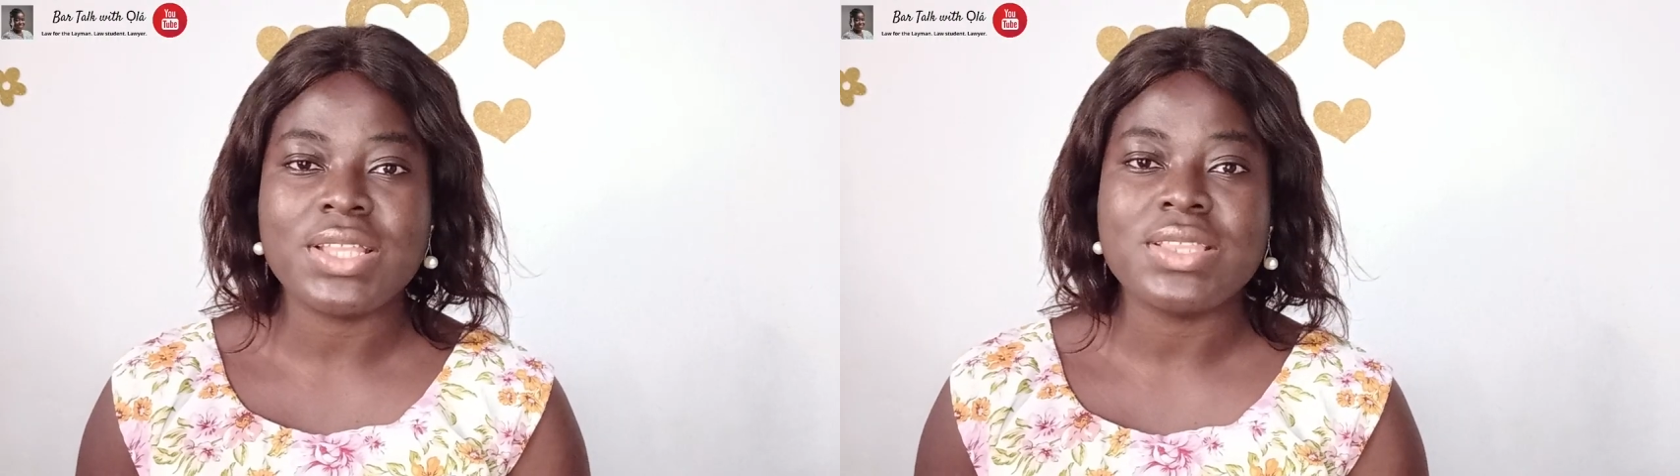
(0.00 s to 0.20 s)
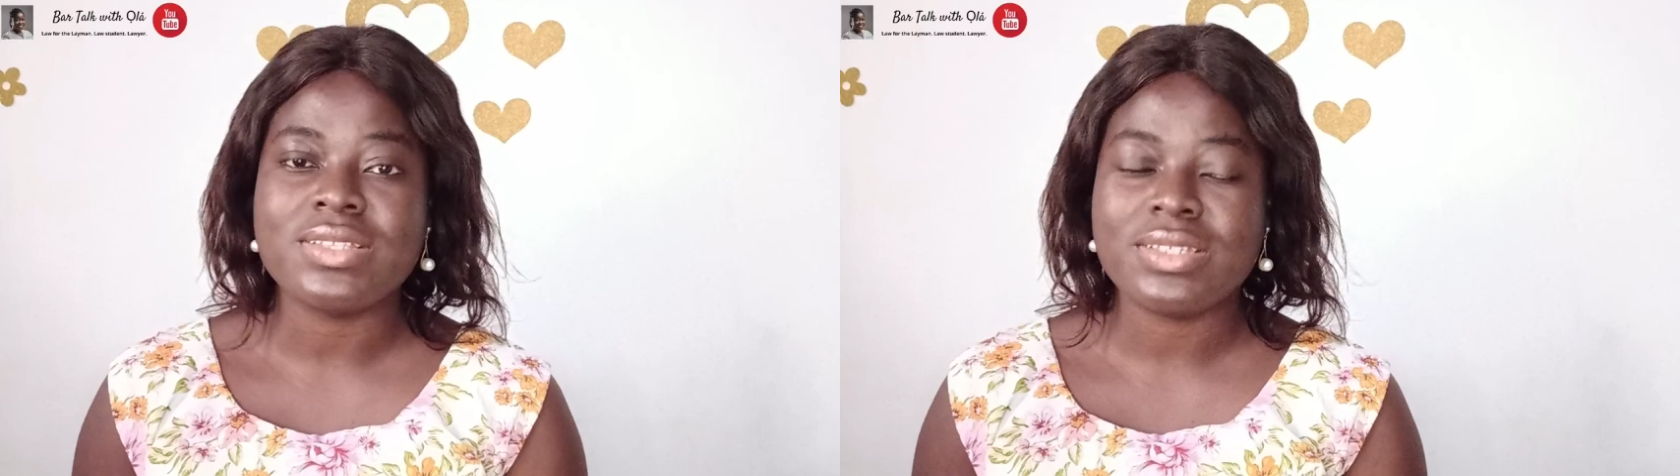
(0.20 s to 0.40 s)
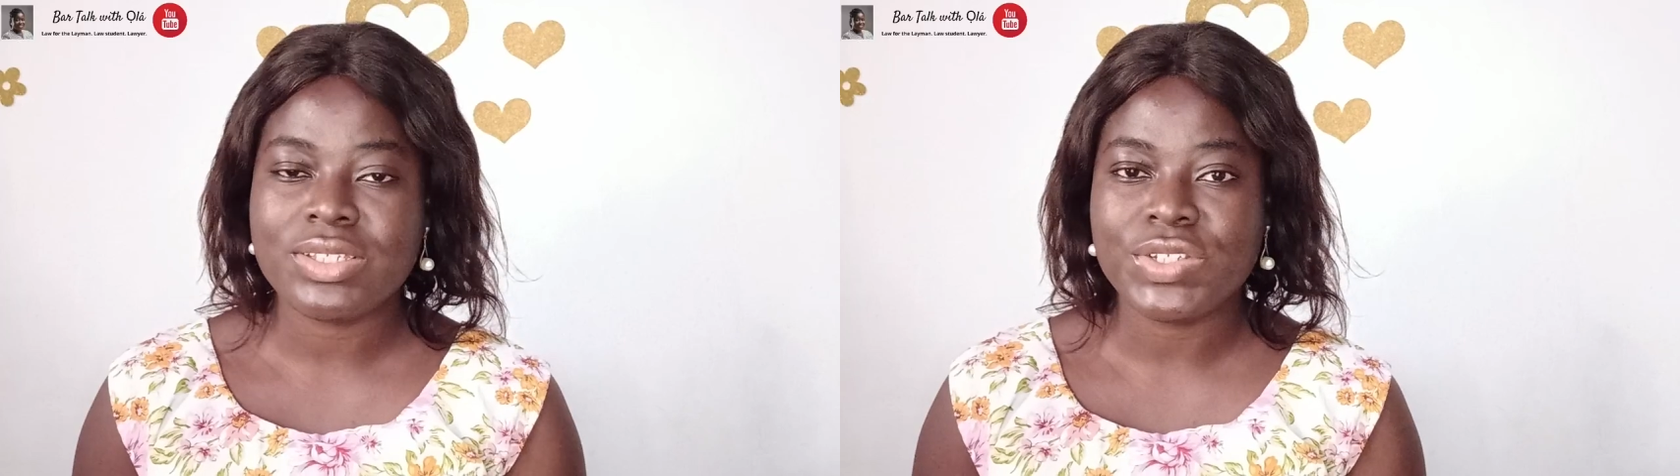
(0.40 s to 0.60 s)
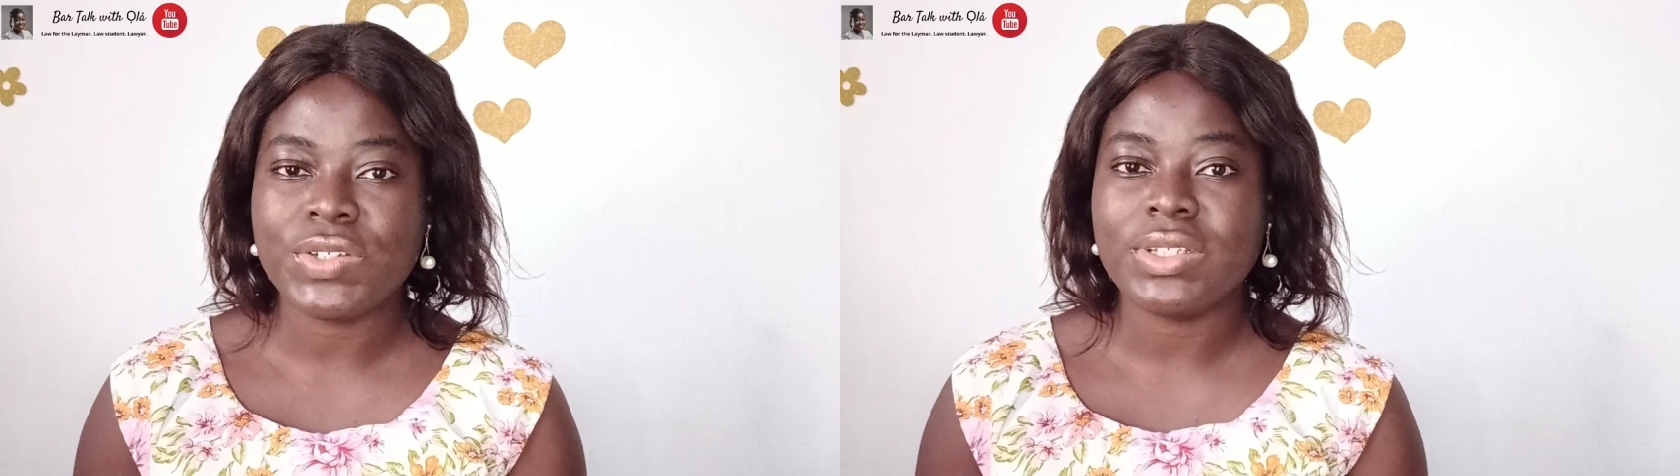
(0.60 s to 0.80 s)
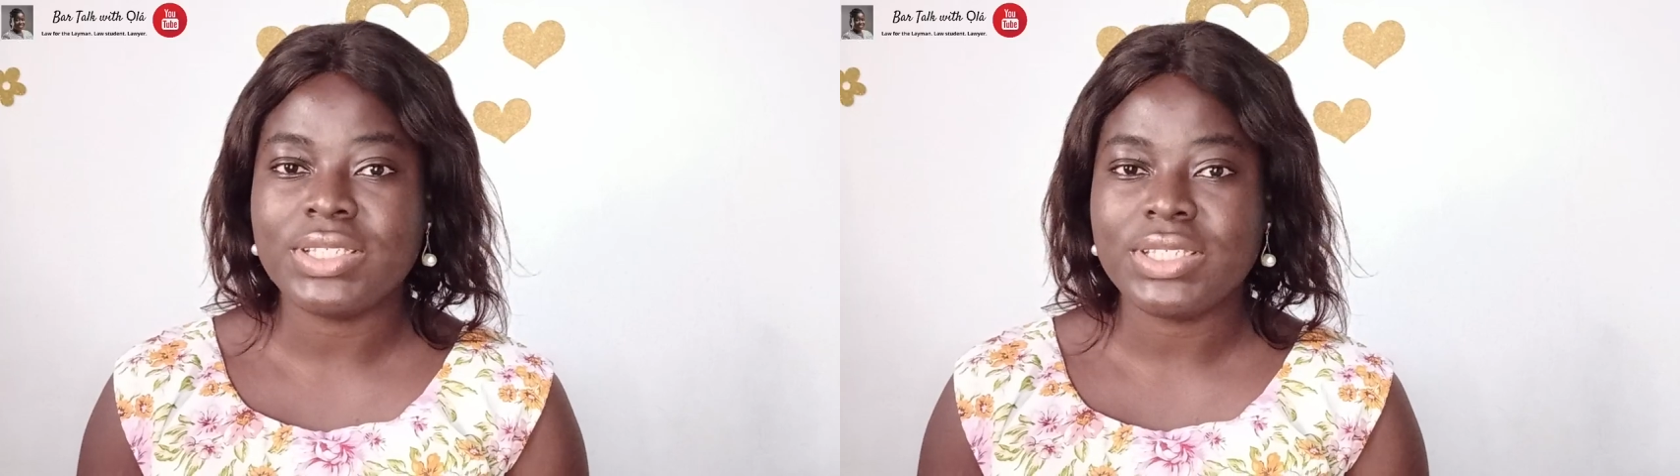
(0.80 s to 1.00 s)
and the
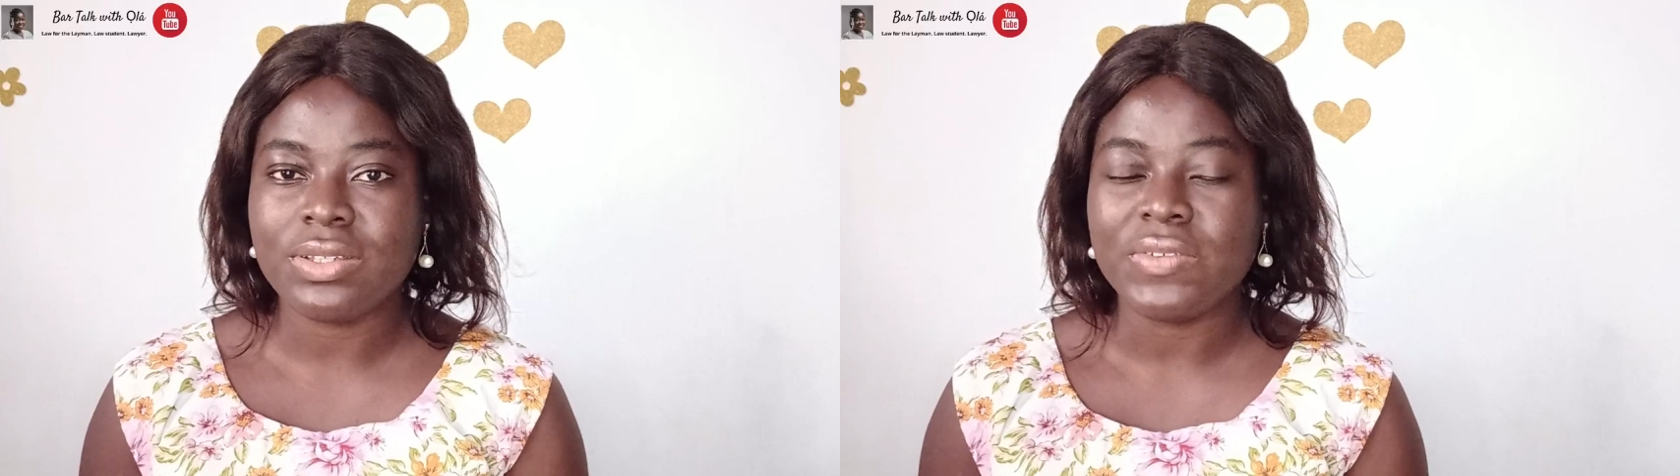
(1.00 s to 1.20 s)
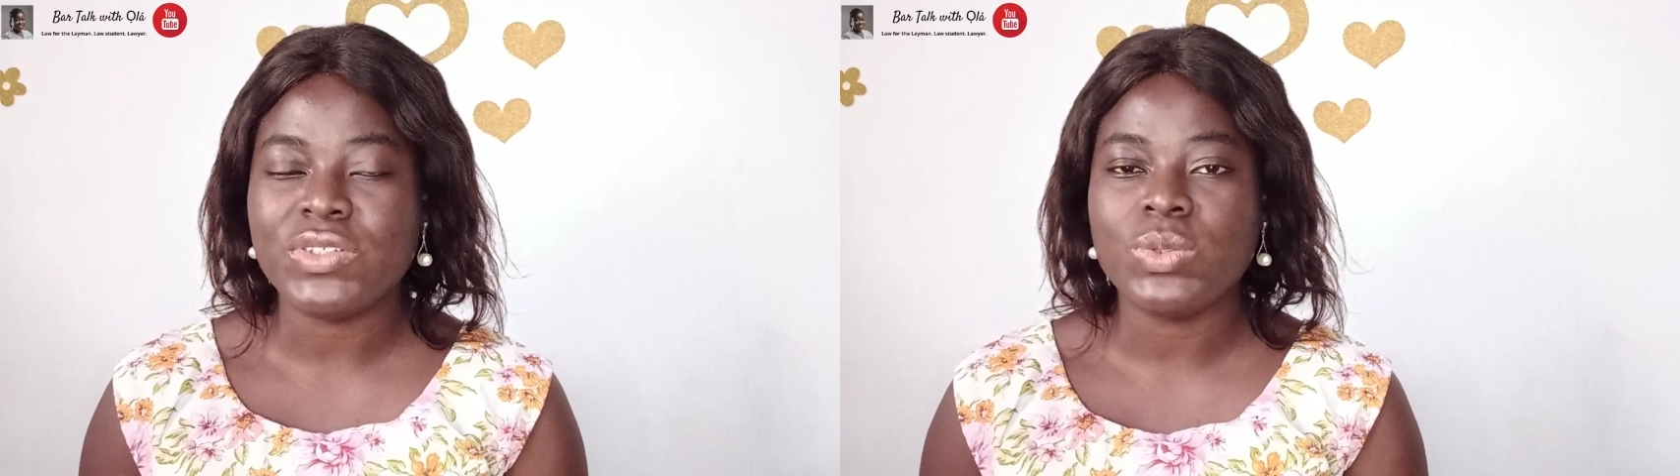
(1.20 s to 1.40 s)
decision itself.